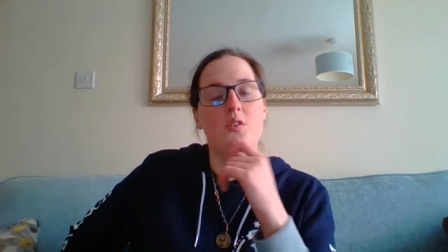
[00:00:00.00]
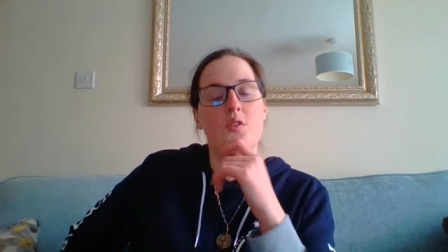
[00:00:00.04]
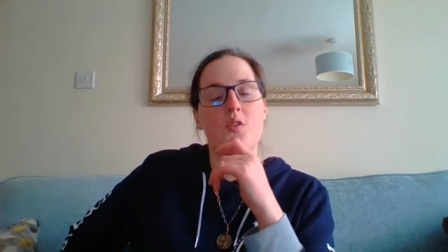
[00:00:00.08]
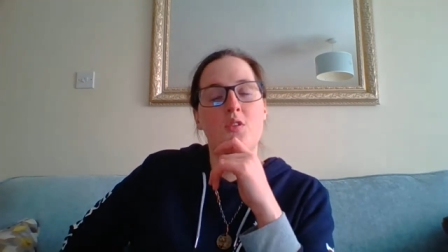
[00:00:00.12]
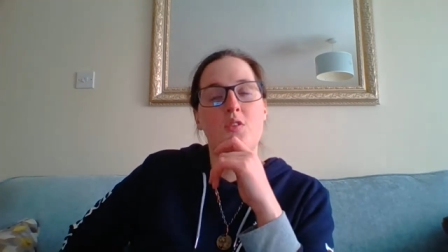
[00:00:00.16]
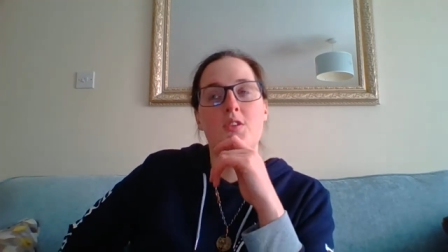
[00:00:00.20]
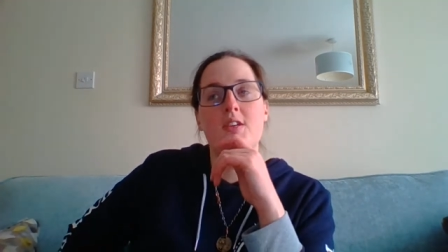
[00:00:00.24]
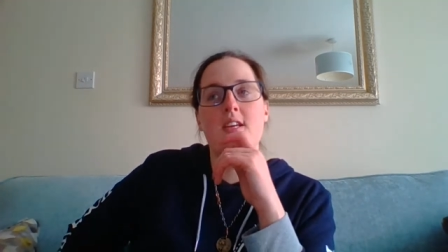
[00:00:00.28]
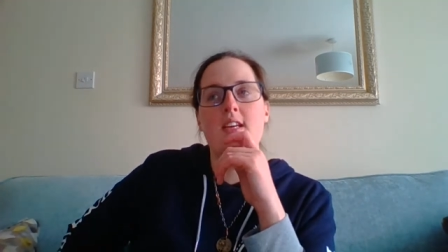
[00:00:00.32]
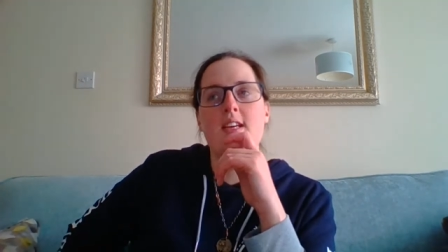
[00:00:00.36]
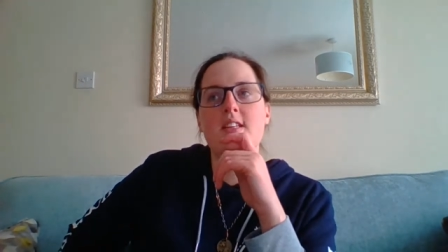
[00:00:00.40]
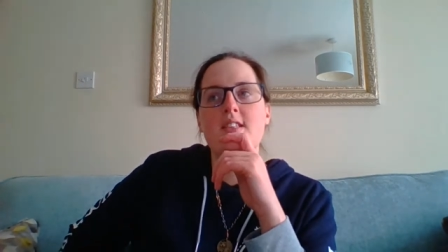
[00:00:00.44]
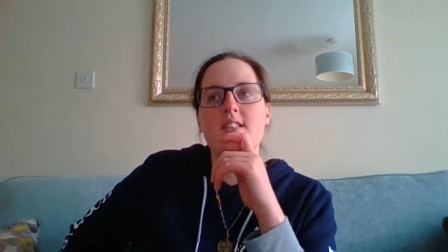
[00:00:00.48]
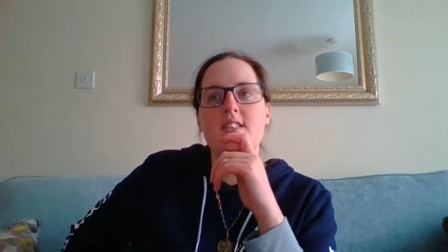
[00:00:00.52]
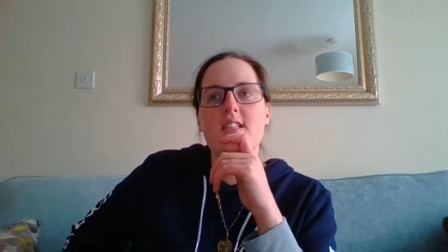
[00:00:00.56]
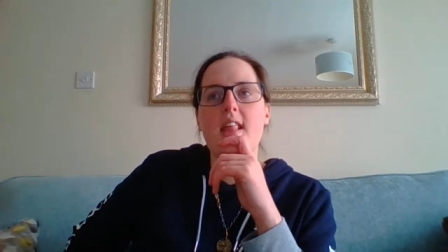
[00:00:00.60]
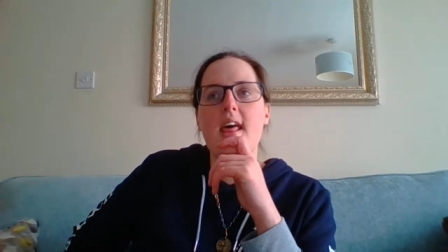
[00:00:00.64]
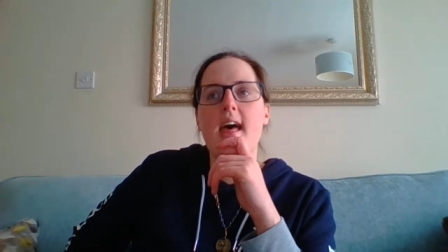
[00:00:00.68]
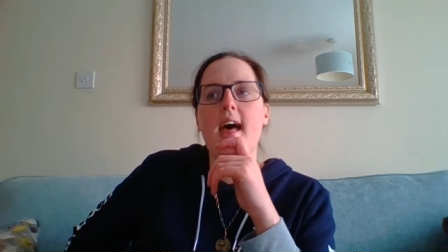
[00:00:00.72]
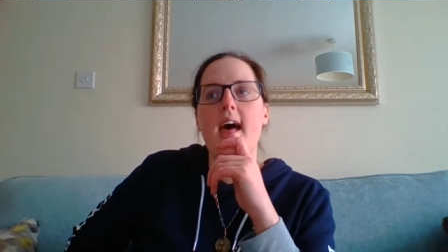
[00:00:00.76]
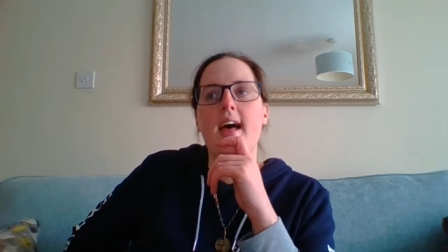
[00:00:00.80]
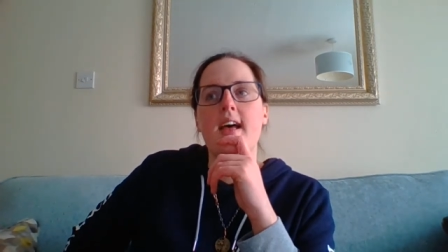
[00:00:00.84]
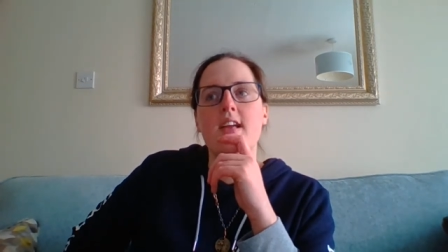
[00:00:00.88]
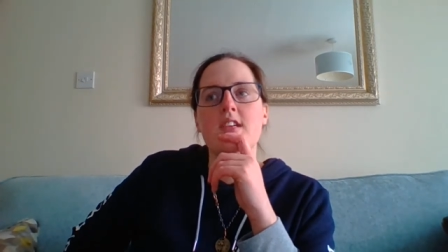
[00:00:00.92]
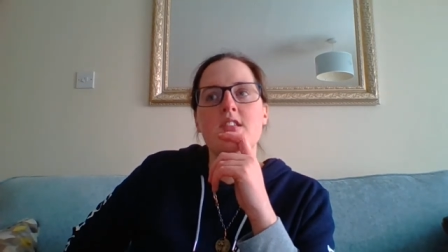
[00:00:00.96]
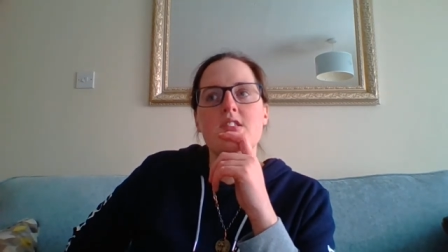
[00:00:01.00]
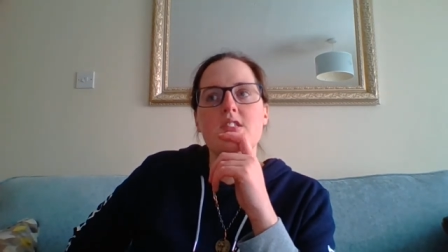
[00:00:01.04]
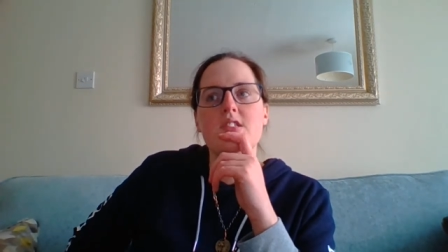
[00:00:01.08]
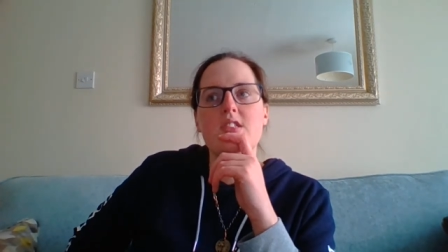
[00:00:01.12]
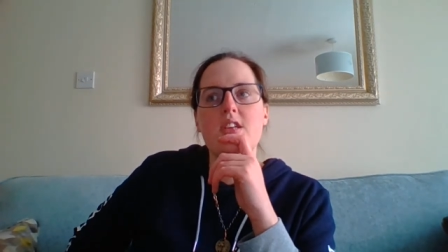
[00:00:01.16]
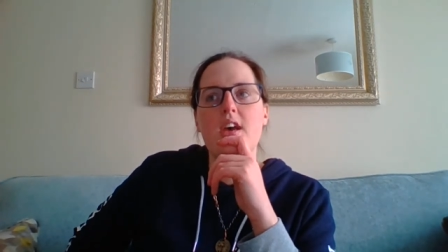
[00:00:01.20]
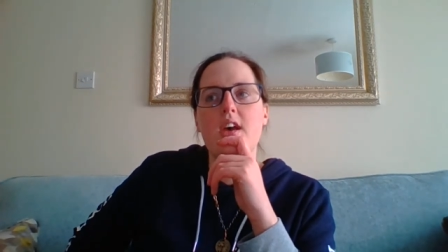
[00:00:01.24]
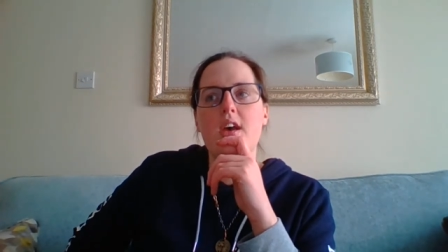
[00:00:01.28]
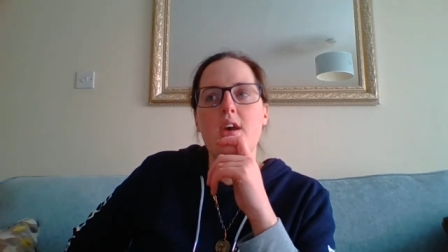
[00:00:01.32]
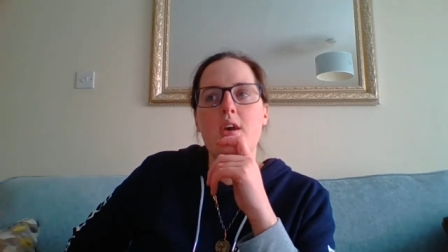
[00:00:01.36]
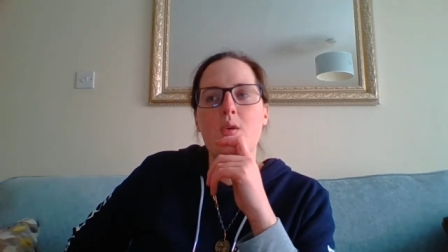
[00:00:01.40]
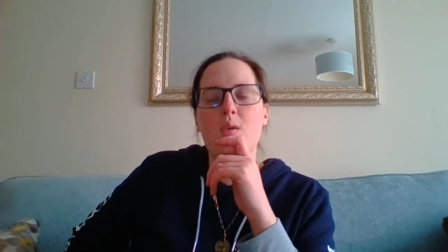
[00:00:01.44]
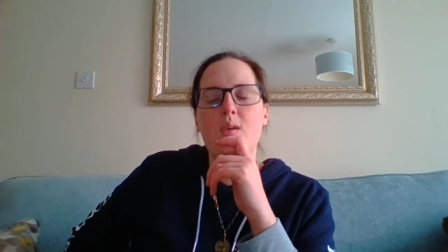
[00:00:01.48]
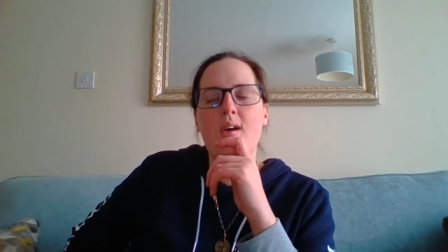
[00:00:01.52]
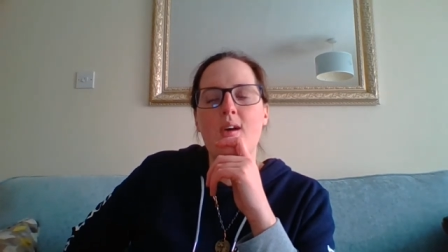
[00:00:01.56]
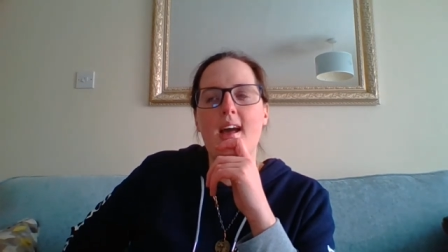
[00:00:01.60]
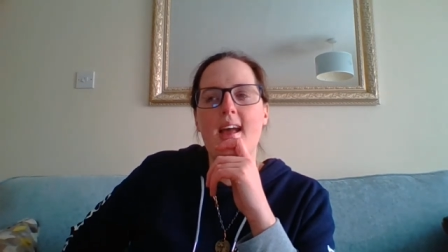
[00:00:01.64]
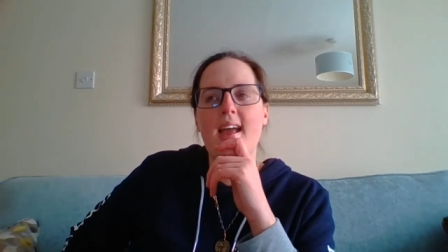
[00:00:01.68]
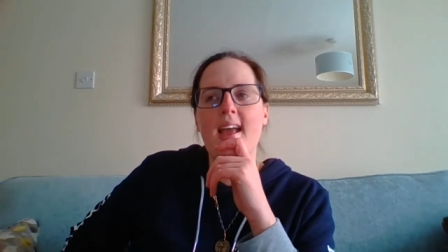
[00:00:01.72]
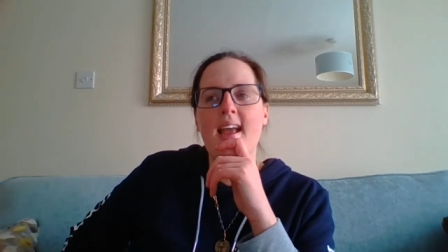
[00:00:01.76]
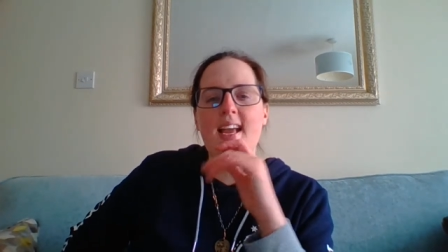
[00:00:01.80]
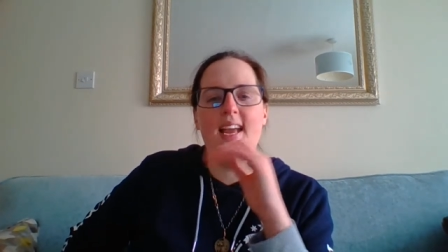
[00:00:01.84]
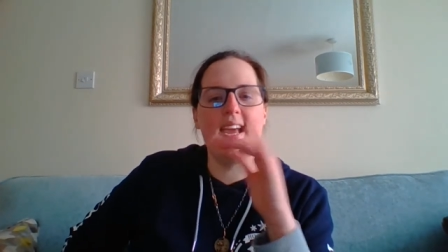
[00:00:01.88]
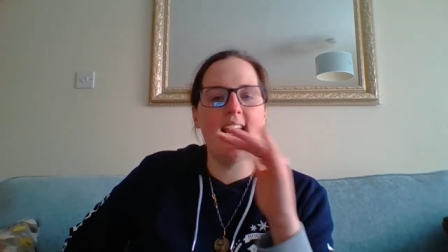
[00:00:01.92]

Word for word: audience there so it,